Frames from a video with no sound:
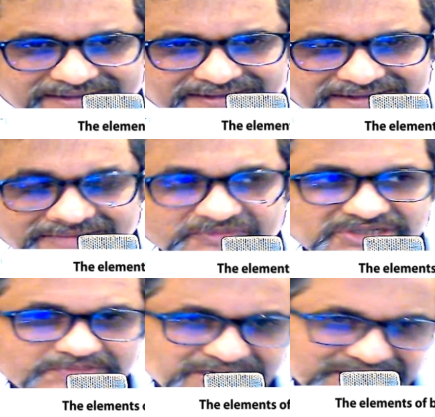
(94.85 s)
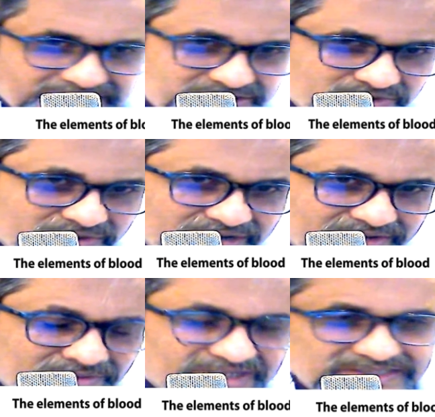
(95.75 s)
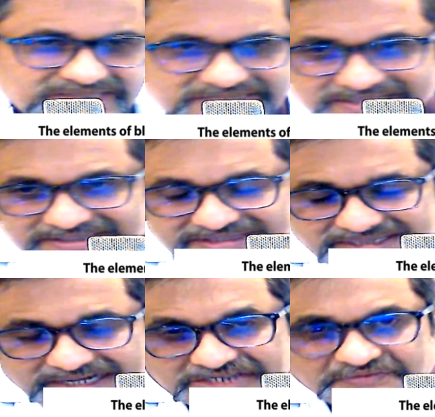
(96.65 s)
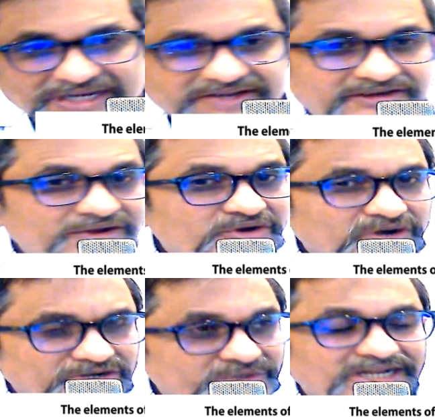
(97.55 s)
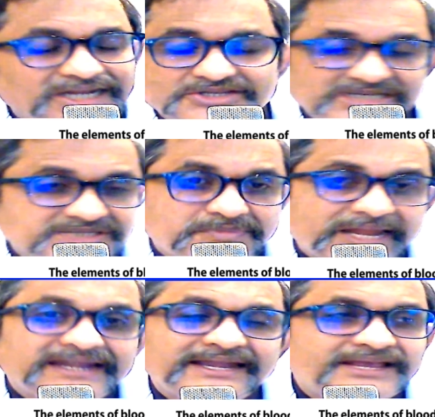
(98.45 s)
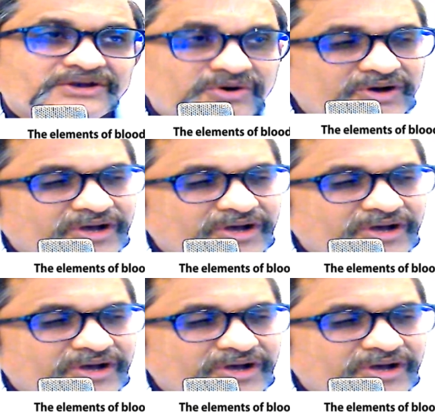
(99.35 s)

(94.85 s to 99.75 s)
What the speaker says: How many platelets you got? What is this? Is it satisfactory or not? You cannot just blindly go,